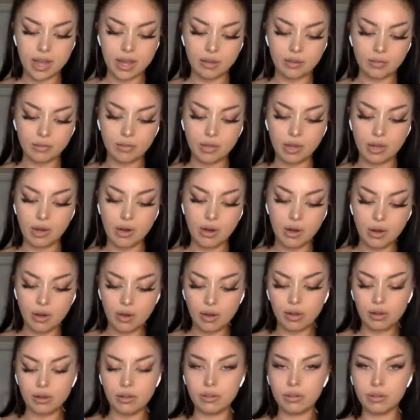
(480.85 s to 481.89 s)
that we
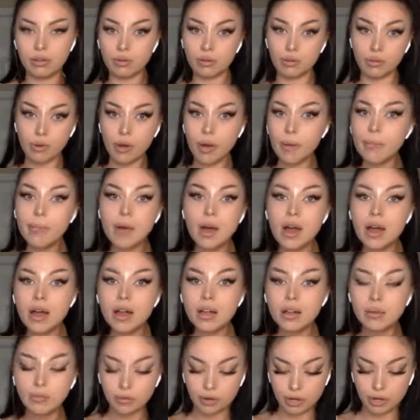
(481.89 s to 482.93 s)
all grew up
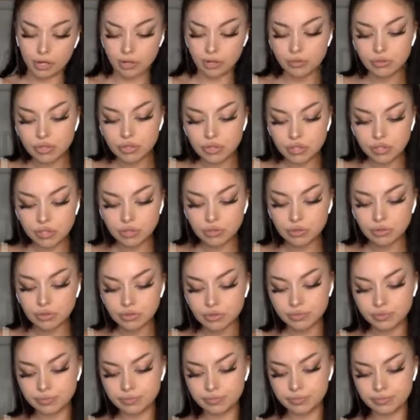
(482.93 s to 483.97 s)
on and we're used
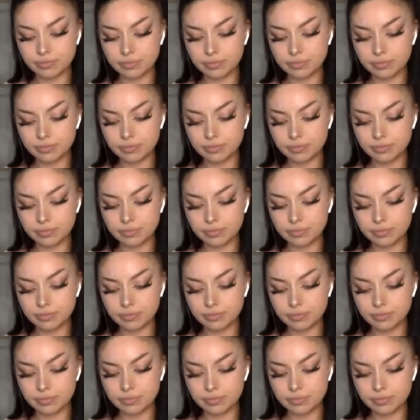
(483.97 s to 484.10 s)
to.